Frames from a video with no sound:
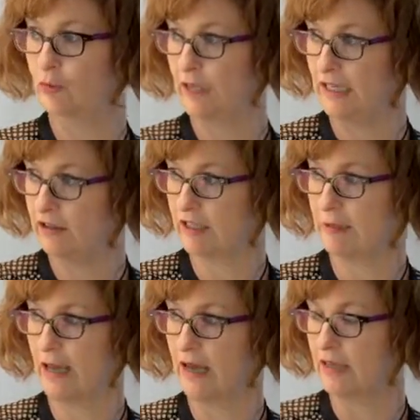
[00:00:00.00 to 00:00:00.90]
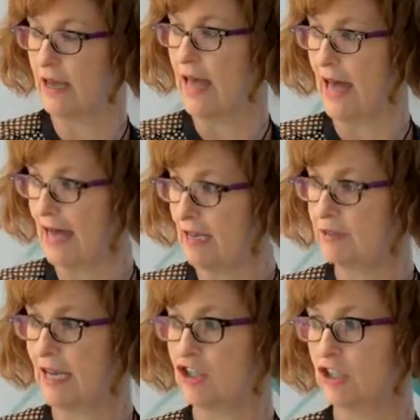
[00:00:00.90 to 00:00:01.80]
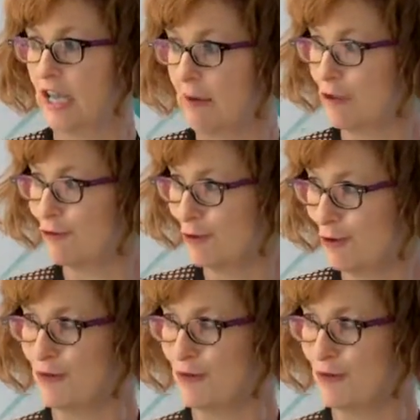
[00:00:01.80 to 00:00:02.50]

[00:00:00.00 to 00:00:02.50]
And we're hearing about adaptation coming through,